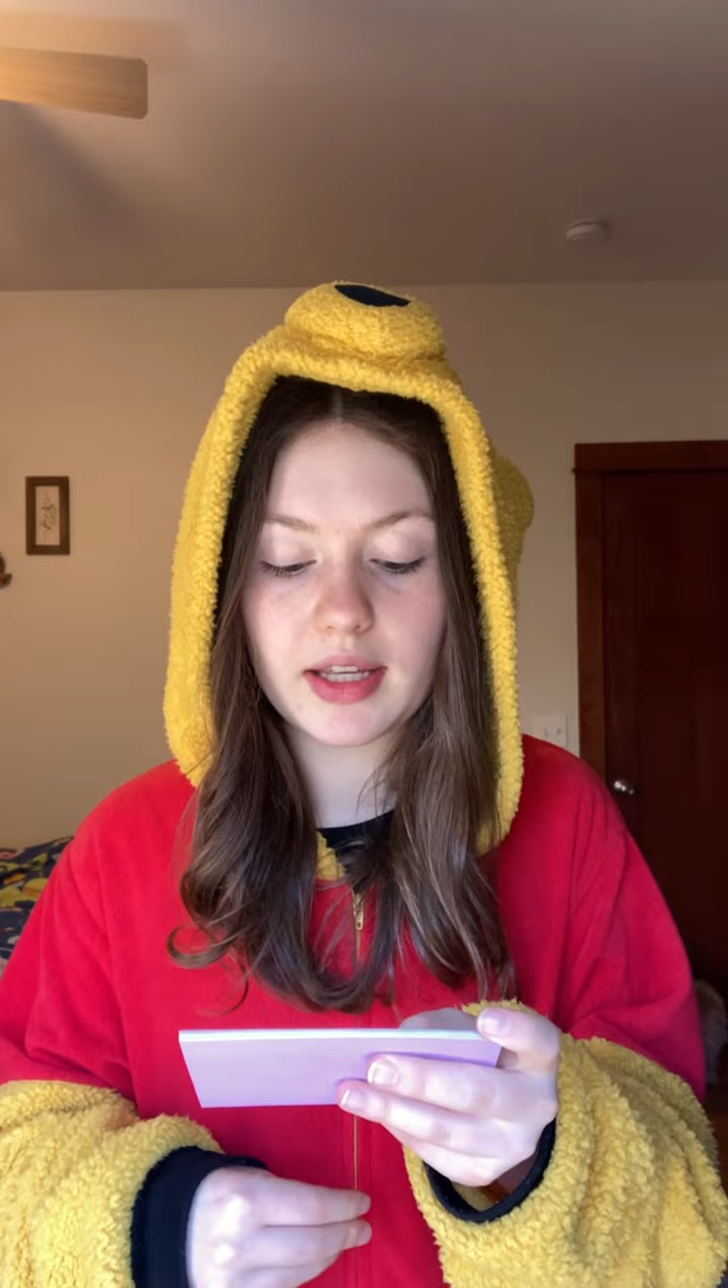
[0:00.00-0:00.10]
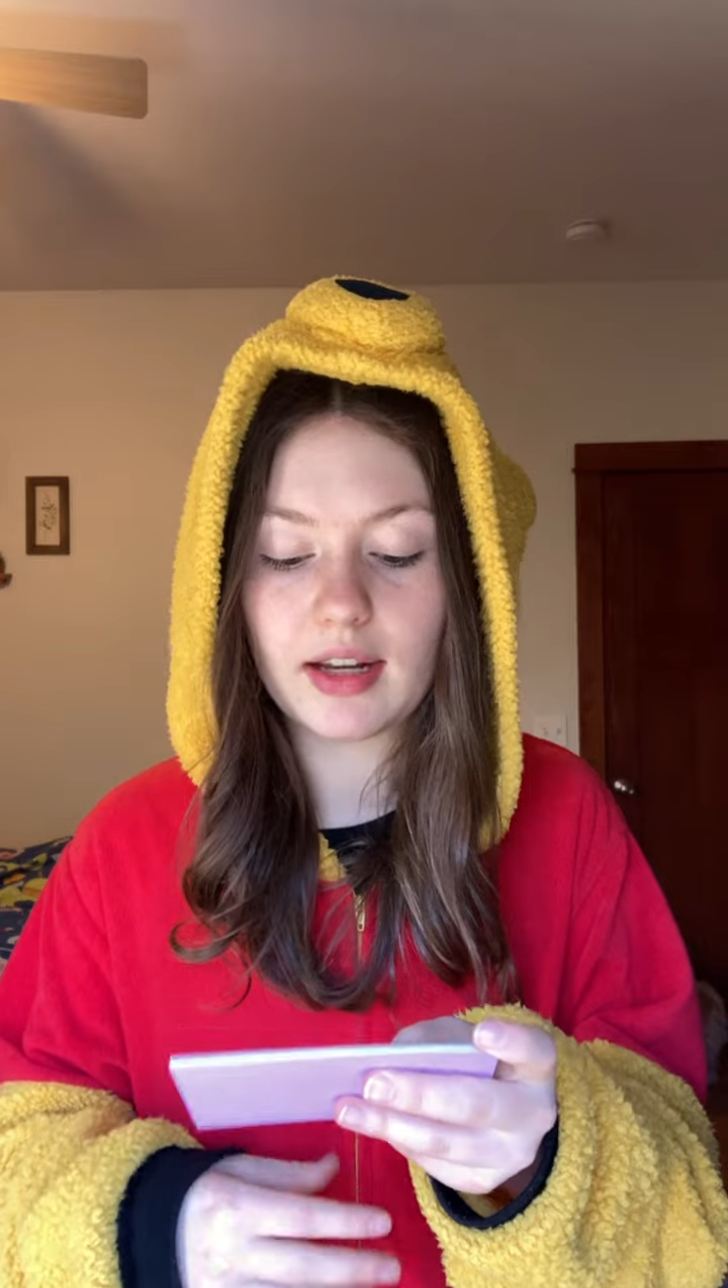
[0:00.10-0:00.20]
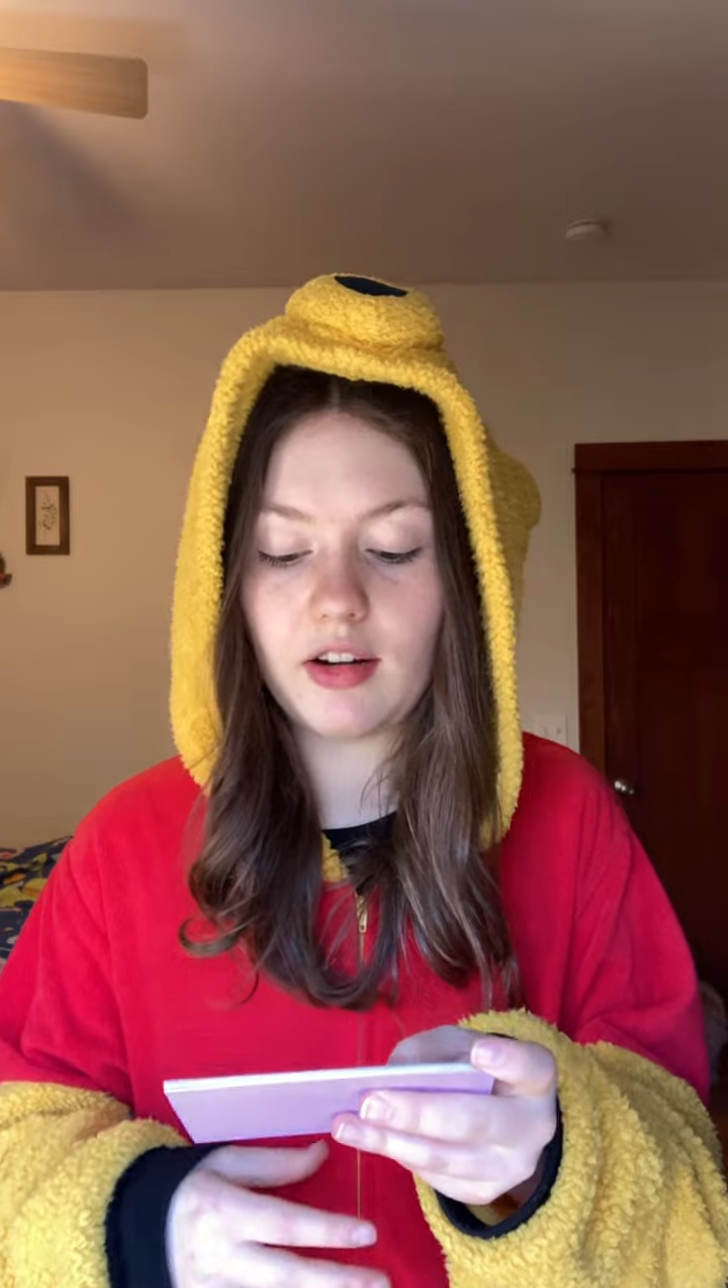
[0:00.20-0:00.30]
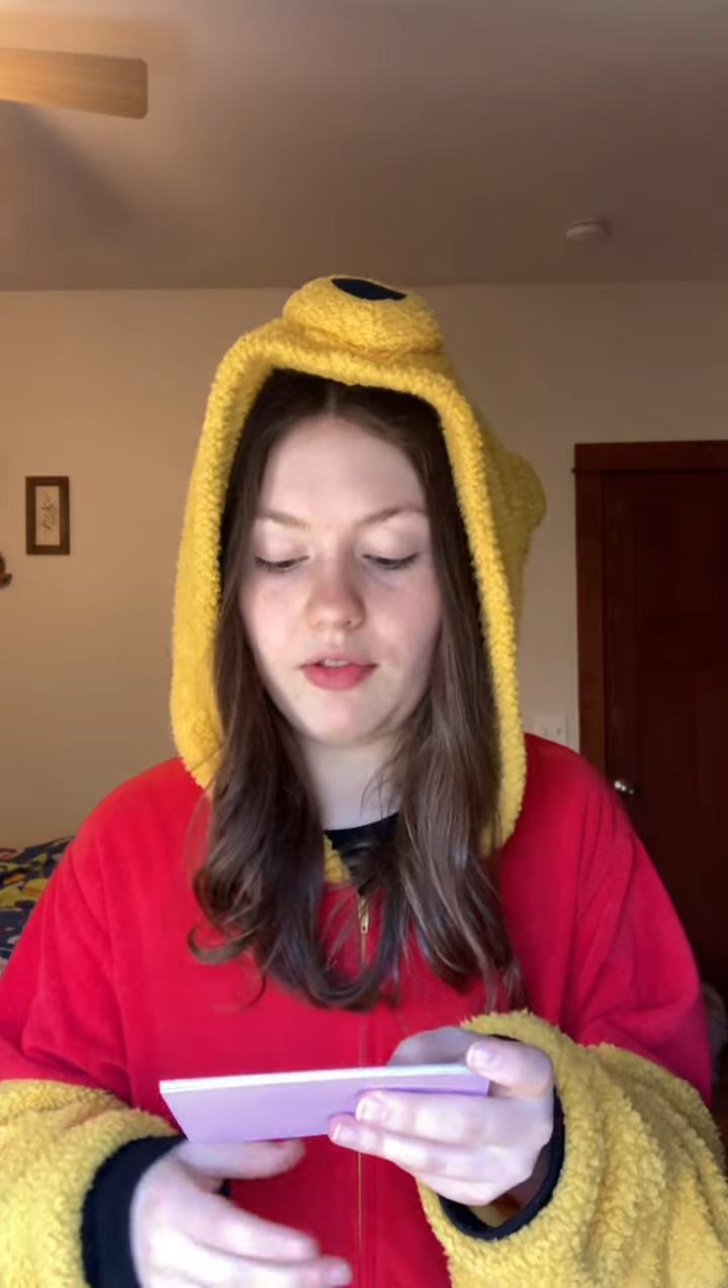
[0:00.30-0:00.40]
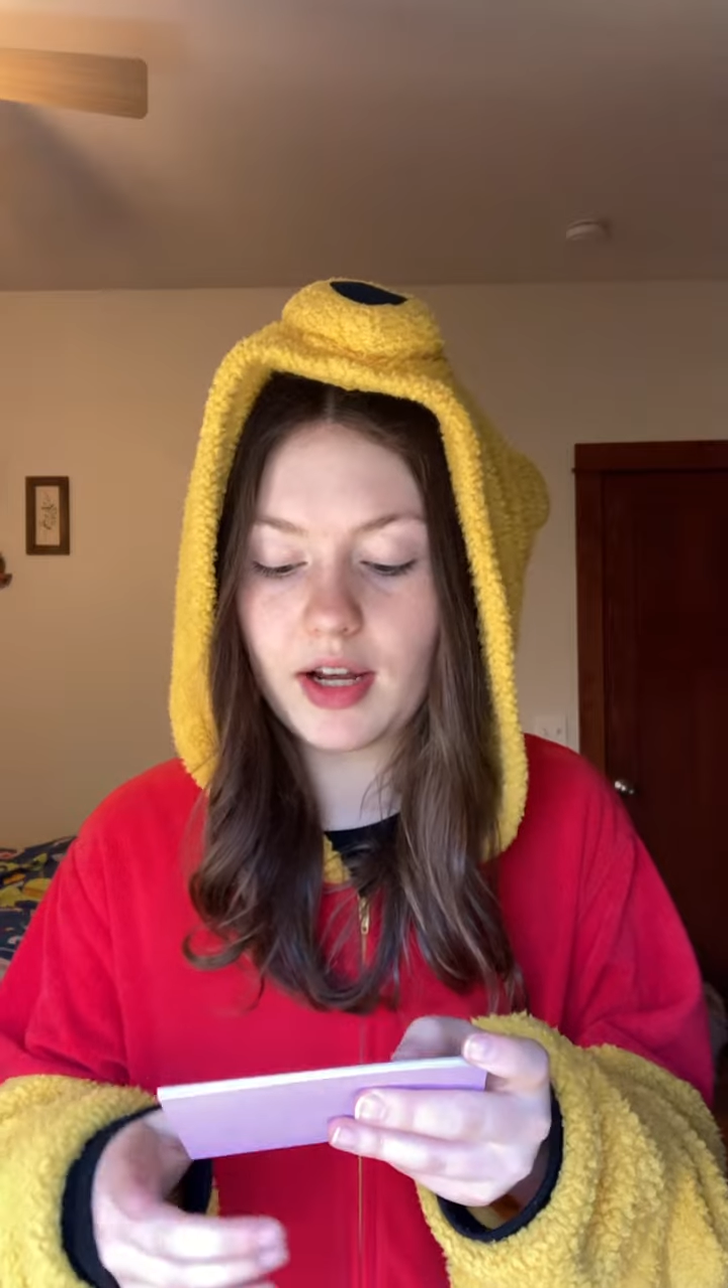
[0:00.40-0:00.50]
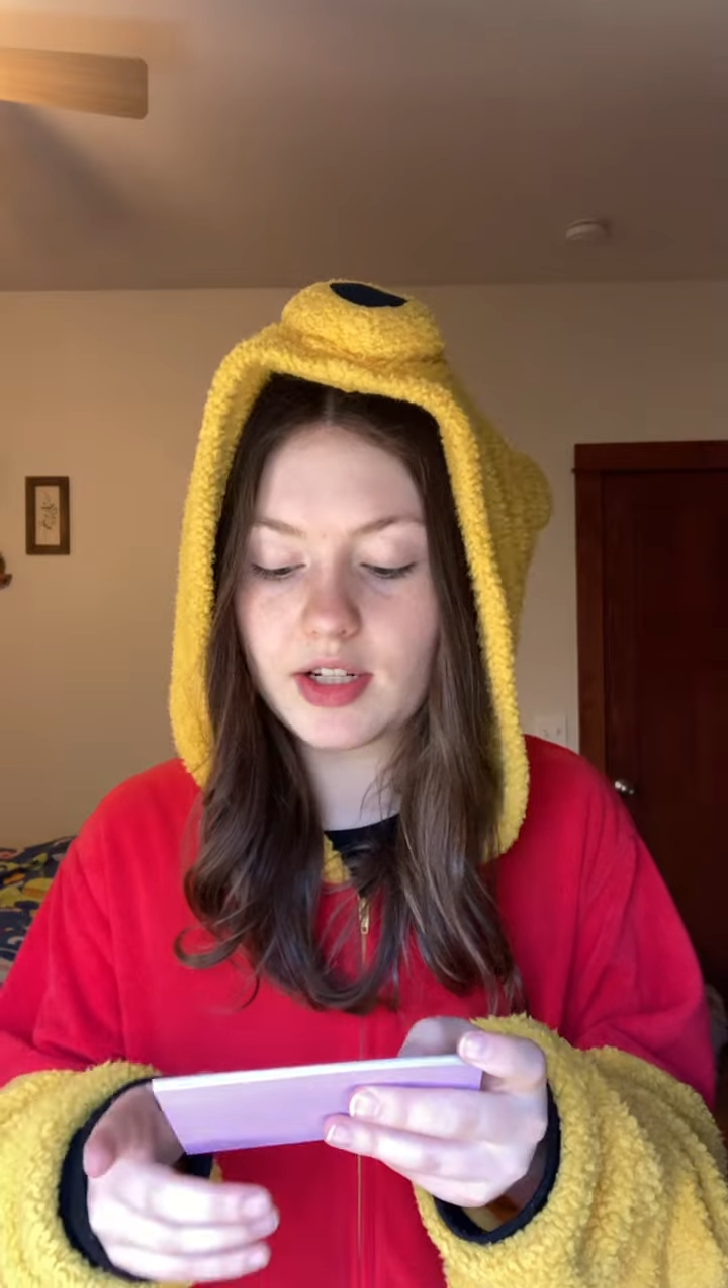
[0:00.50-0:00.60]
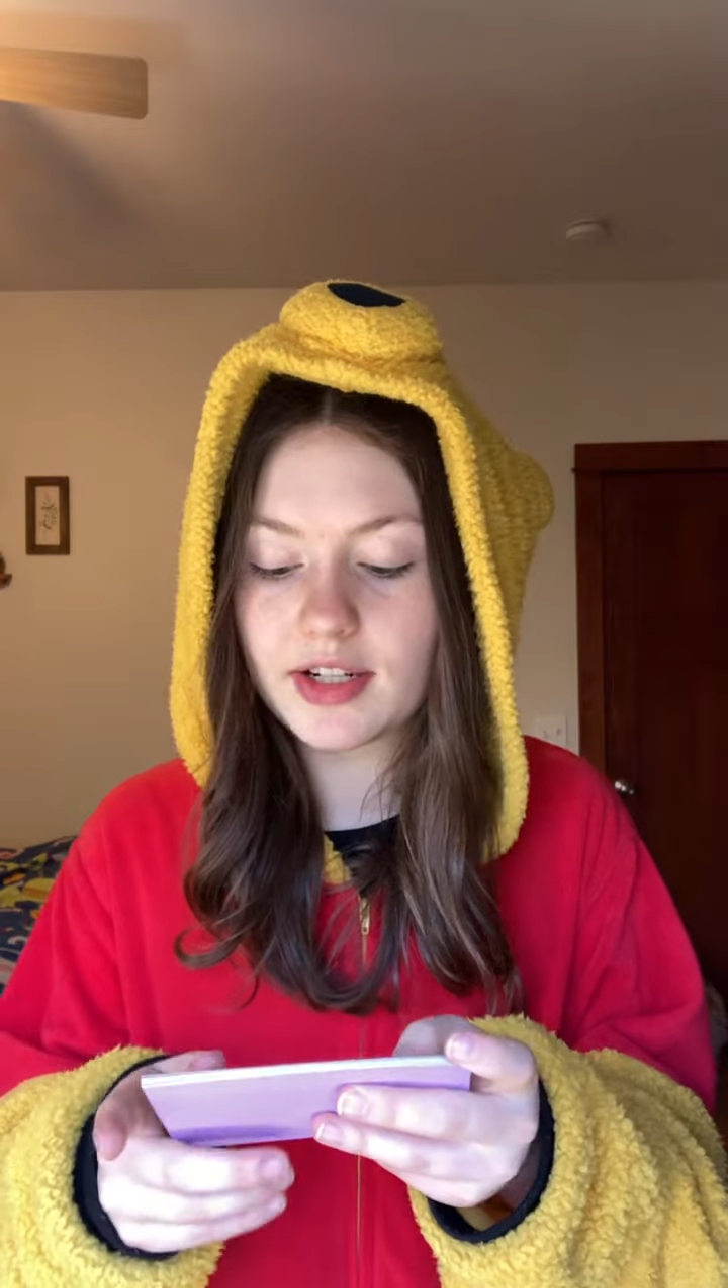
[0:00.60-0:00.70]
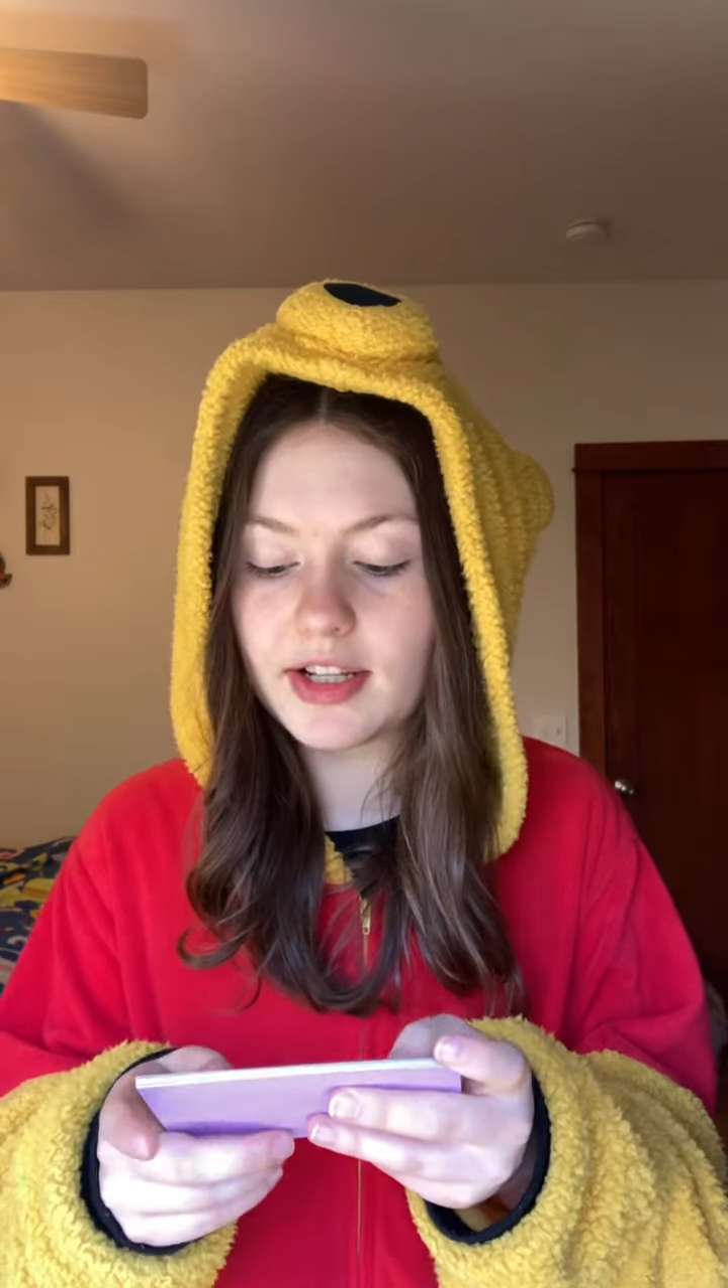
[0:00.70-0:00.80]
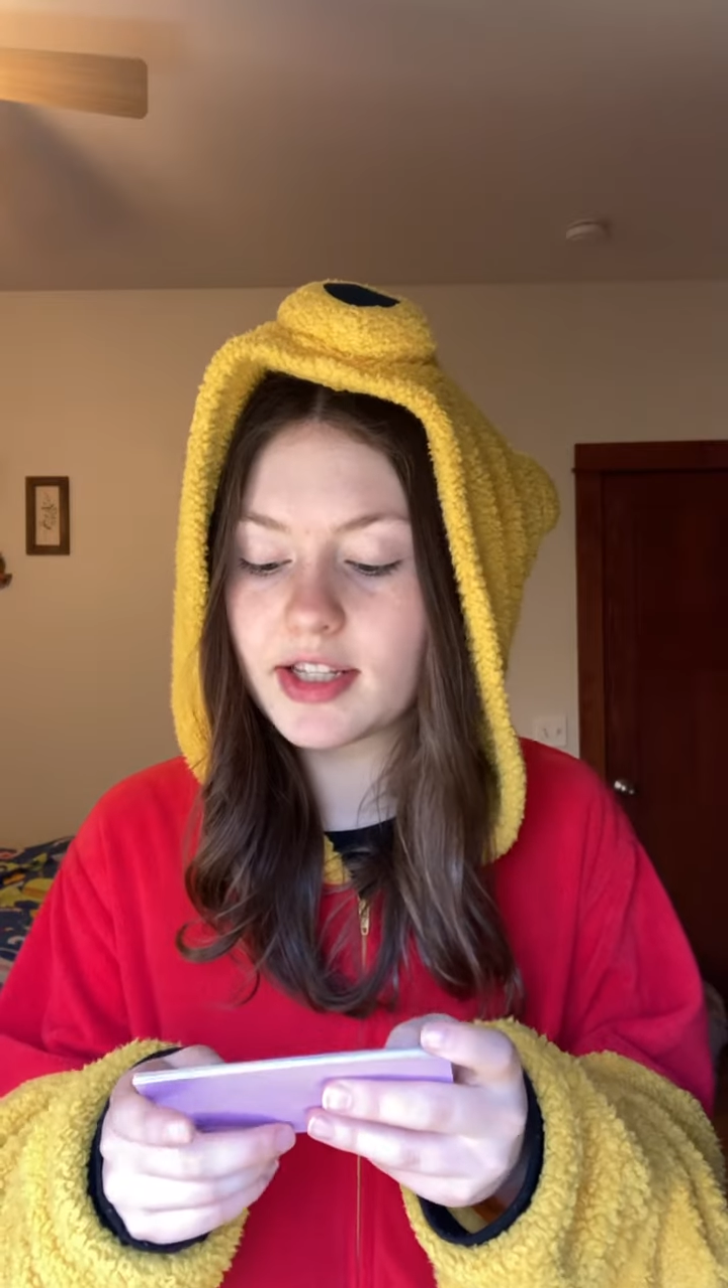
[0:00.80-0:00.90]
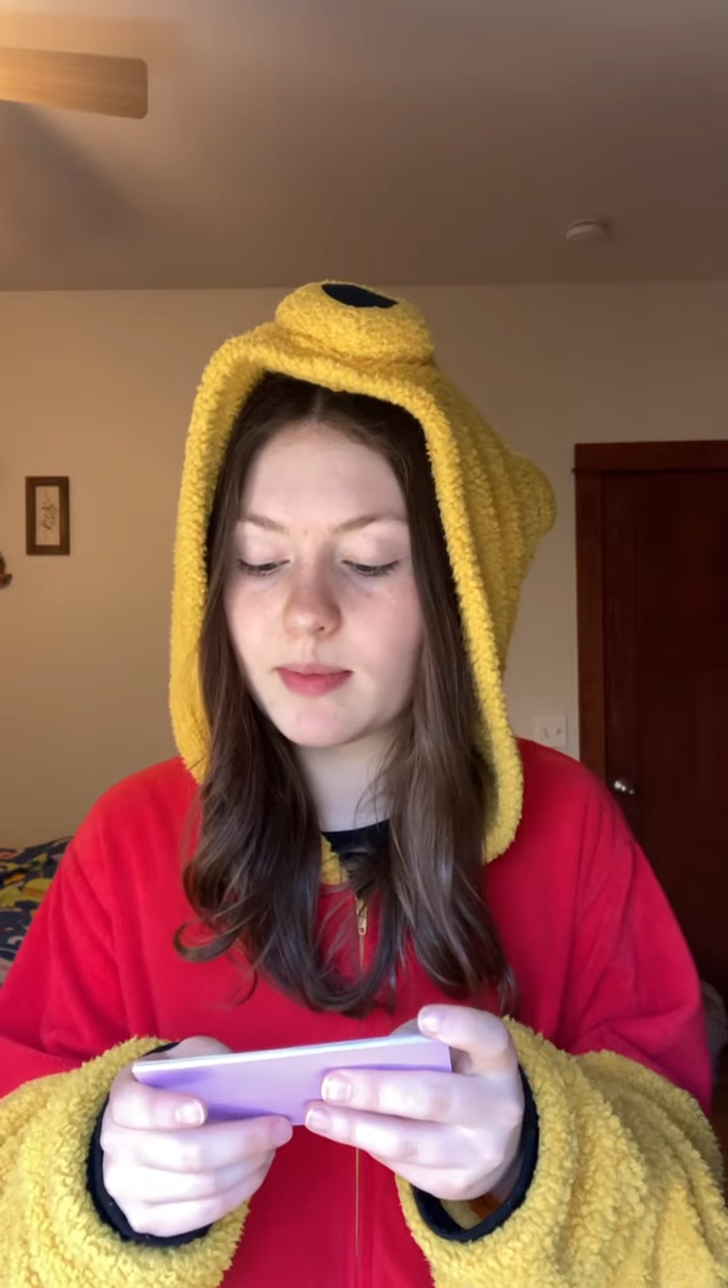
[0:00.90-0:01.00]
confections